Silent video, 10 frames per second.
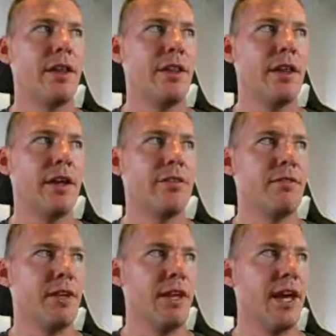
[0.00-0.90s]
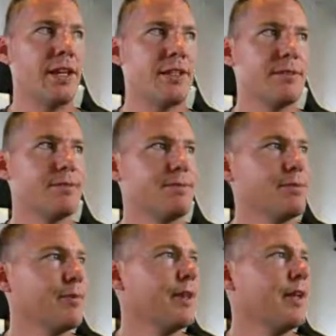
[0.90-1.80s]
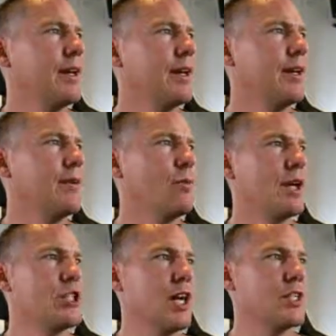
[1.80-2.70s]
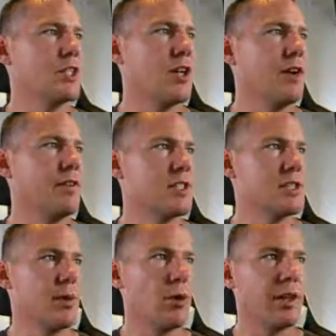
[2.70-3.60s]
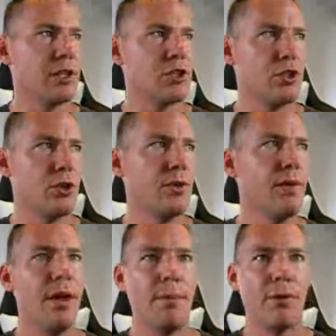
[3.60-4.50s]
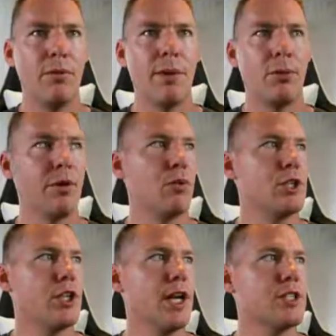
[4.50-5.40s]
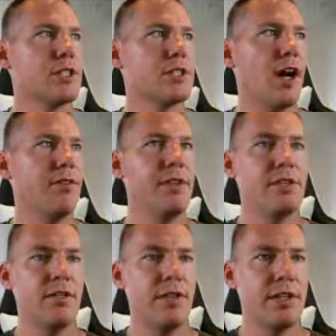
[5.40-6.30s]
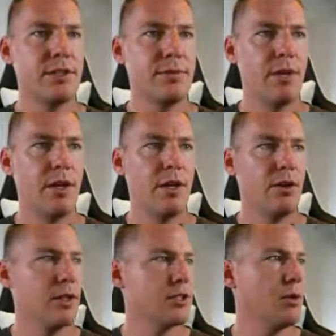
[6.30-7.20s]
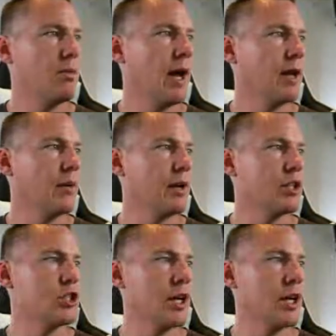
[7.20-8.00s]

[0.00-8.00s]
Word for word: the vignette. We can change the softness and some other things too. But remember, if we change the softness of this, let's go back and we can